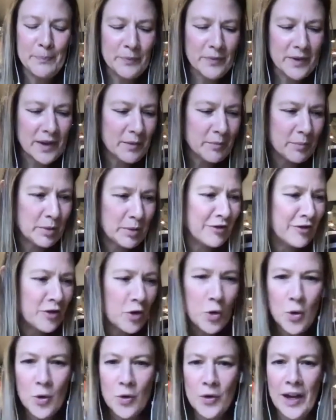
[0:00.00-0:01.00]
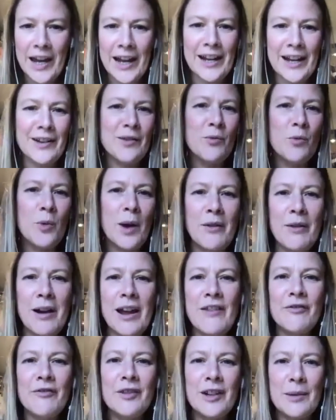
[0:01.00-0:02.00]
before then,
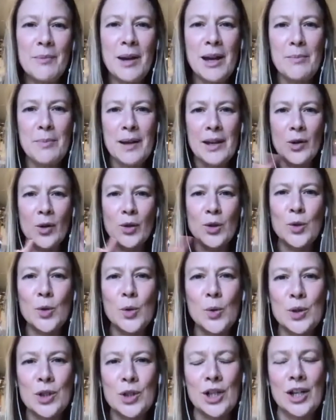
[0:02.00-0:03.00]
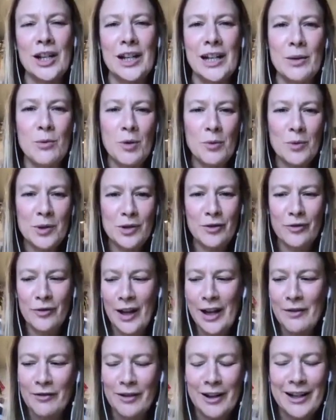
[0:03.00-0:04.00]
wherever it may be on your journey, what was your
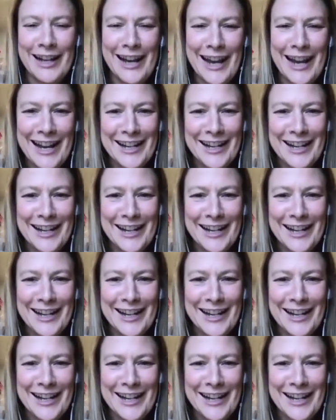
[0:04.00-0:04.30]
favourite day?